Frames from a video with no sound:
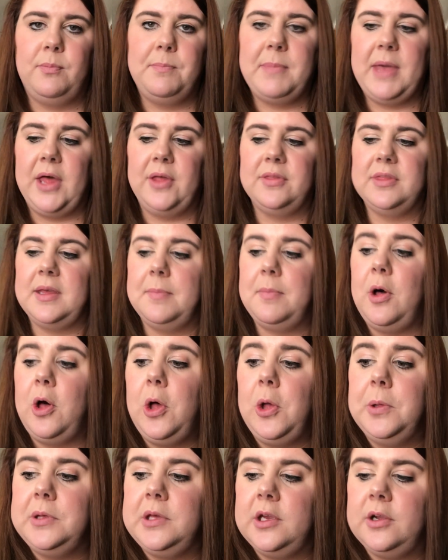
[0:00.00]
melt them
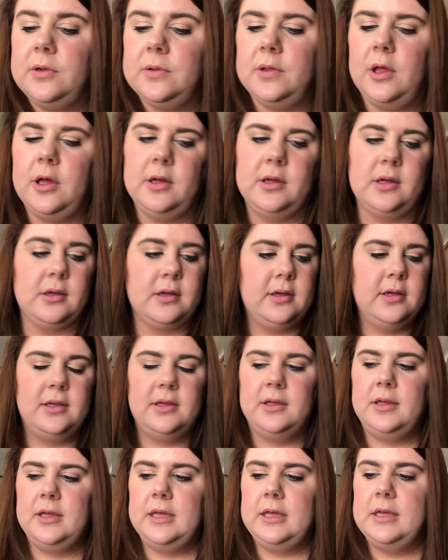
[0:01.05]
all year long.
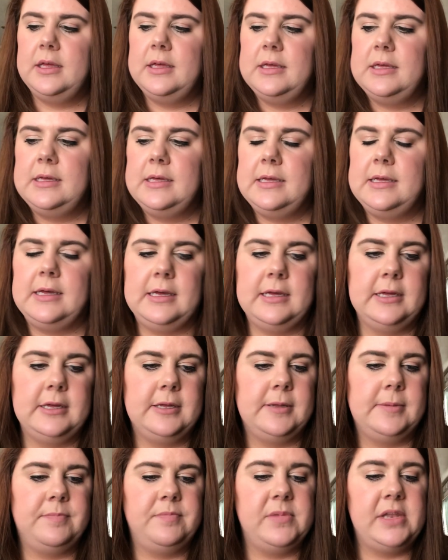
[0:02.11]

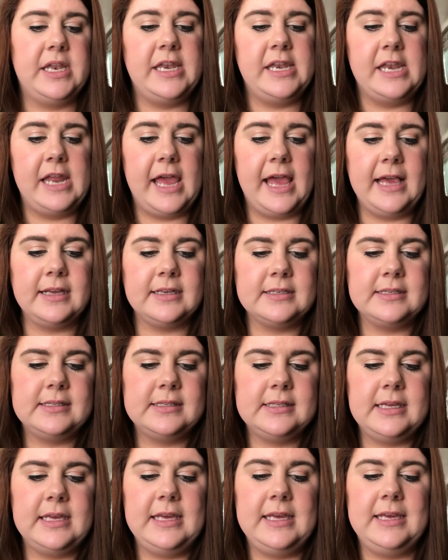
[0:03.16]

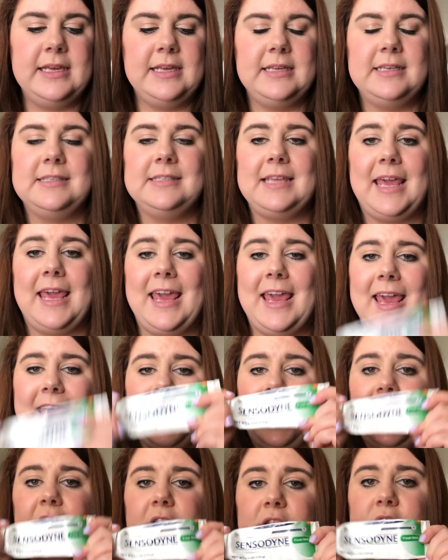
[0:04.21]
Next is
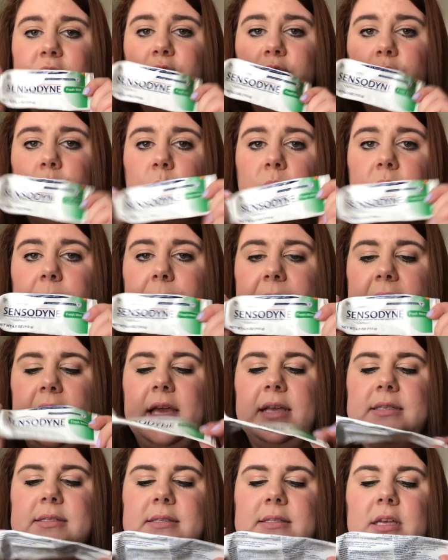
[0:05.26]
a
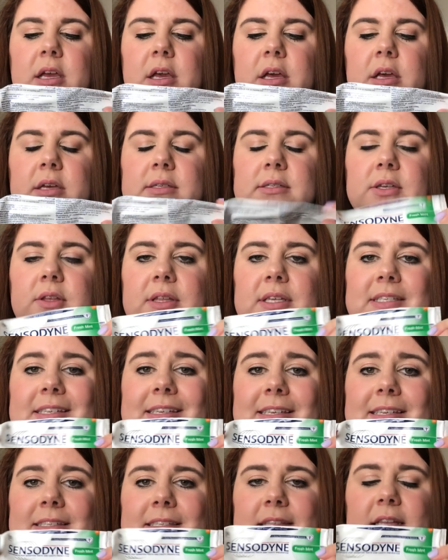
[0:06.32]
toothpaste. So this
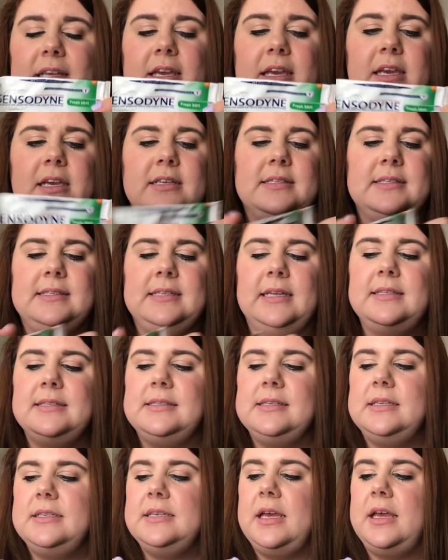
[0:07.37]
is the
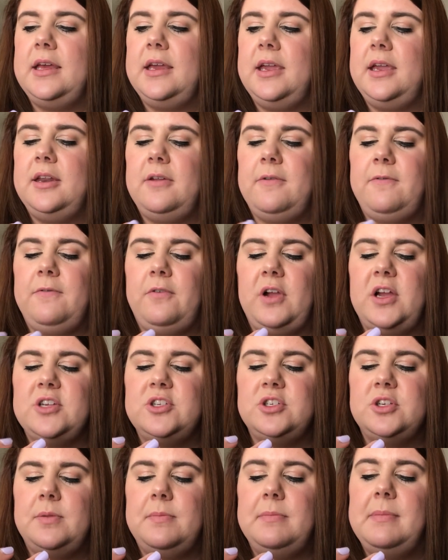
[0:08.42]
Sensodyne
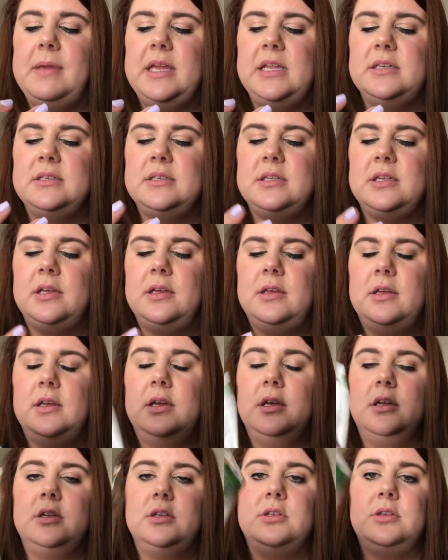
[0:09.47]
Fresh Mint
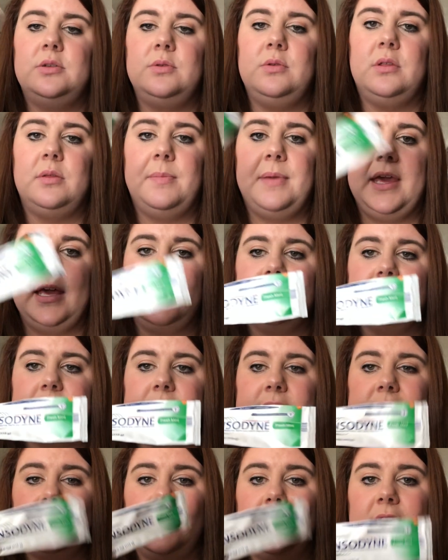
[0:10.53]

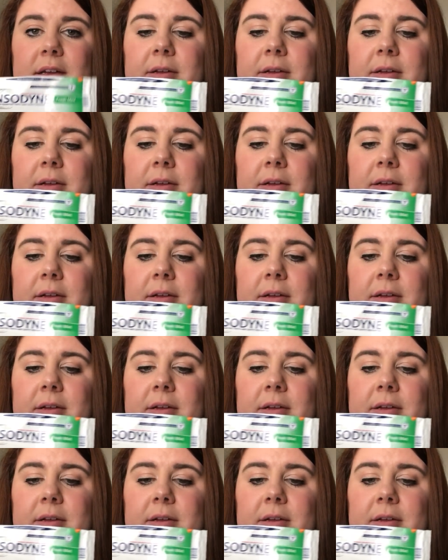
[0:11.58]
toothpaste.